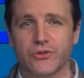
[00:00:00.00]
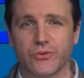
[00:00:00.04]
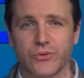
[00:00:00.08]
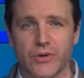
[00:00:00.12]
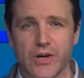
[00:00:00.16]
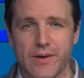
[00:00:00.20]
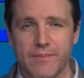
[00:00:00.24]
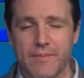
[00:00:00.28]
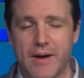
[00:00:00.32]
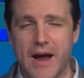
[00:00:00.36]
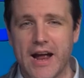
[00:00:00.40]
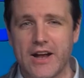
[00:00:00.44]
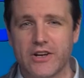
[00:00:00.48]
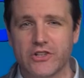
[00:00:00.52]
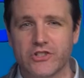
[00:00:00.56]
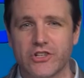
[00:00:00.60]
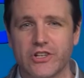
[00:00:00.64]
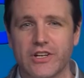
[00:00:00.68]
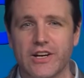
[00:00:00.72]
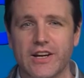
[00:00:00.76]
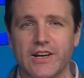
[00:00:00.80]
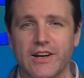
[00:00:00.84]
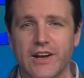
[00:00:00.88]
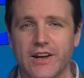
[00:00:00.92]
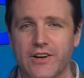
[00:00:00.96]
to
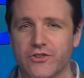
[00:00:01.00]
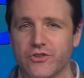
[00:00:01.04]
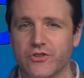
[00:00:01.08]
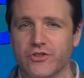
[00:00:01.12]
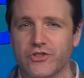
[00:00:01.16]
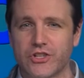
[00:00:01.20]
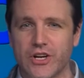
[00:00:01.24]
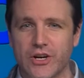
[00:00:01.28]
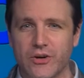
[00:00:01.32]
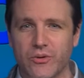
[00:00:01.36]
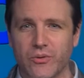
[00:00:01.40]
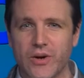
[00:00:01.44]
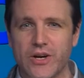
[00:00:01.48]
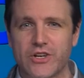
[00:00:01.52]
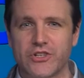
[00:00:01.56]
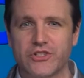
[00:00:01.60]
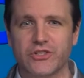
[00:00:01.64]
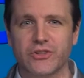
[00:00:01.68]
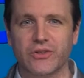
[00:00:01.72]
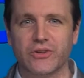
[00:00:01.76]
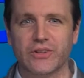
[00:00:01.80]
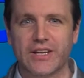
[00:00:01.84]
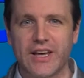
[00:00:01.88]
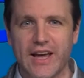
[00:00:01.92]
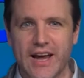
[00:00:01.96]
reimagine an
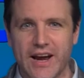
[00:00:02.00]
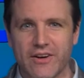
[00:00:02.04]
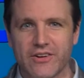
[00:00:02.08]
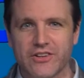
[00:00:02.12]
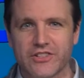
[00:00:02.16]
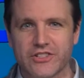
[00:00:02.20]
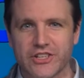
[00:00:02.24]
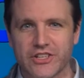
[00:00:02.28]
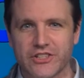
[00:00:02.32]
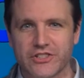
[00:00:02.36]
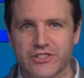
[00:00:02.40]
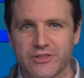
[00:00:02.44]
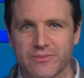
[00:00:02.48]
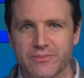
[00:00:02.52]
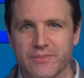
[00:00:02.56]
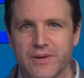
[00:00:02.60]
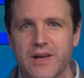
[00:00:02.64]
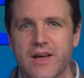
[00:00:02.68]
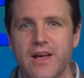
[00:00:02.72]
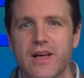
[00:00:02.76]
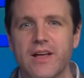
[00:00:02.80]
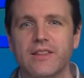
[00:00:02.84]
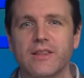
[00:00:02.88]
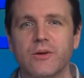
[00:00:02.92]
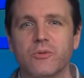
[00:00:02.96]
intergenerational care system
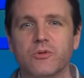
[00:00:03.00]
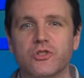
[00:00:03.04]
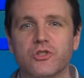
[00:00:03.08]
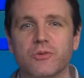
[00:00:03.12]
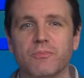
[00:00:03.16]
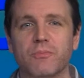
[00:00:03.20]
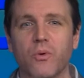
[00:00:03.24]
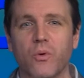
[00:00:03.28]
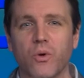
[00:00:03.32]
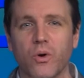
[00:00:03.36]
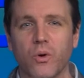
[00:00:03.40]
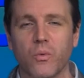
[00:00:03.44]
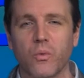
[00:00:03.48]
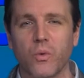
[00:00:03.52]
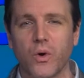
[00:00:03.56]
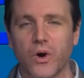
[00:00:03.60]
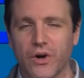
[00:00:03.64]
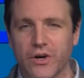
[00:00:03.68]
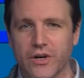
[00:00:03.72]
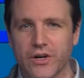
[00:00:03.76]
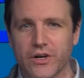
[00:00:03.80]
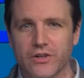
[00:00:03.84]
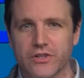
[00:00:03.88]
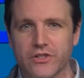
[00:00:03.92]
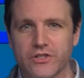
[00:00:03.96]
that would support
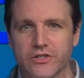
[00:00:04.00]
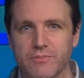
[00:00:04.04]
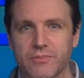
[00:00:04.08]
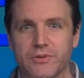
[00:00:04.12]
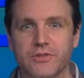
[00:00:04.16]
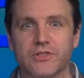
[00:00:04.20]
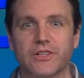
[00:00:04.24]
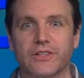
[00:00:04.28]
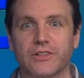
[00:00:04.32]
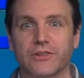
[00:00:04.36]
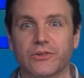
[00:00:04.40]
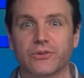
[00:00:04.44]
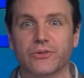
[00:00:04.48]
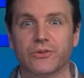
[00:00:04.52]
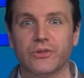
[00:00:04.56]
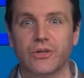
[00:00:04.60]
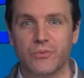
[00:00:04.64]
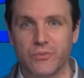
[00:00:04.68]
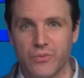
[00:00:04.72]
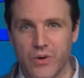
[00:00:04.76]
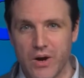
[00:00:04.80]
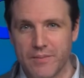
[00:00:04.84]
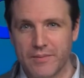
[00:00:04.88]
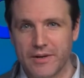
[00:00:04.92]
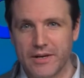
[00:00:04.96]
workers, particularly
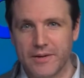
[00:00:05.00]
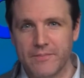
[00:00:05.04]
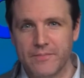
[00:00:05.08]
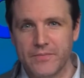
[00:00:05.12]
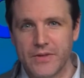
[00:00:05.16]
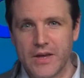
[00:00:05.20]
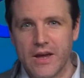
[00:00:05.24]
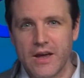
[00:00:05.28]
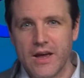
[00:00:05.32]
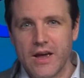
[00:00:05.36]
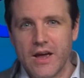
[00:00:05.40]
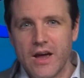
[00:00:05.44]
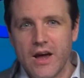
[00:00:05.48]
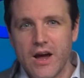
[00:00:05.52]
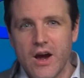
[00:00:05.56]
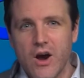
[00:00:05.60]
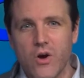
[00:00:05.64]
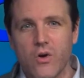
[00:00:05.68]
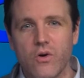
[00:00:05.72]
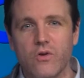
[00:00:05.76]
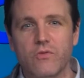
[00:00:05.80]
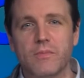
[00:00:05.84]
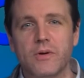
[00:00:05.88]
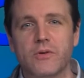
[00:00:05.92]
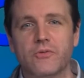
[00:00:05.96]
women,
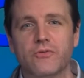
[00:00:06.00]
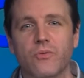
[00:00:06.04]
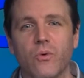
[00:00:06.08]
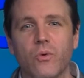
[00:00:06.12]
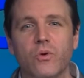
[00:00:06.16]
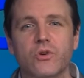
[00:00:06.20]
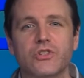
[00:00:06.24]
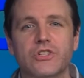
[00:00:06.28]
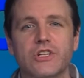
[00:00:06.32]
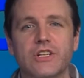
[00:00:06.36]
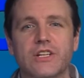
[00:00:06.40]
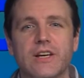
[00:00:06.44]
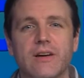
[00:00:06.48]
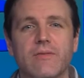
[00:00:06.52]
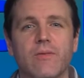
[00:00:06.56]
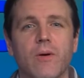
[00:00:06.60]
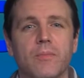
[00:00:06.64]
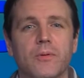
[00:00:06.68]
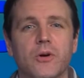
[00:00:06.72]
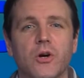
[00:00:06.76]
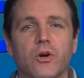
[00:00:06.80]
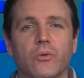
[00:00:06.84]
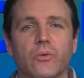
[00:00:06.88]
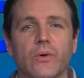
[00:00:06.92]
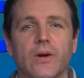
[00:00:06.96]
who have been forced to give
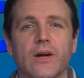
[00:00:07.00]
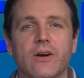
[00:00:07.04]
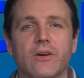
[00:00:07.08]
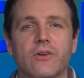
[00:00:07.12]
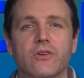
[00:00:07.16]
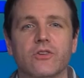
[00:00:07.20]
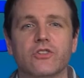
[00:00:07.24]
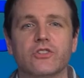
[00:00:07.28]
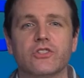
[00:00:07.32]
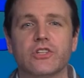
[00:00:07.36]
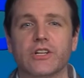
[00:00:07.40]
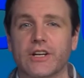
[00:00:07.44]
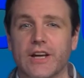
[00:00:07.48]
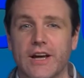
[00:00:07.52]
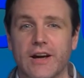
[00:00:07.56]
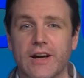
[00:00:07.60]
up careers to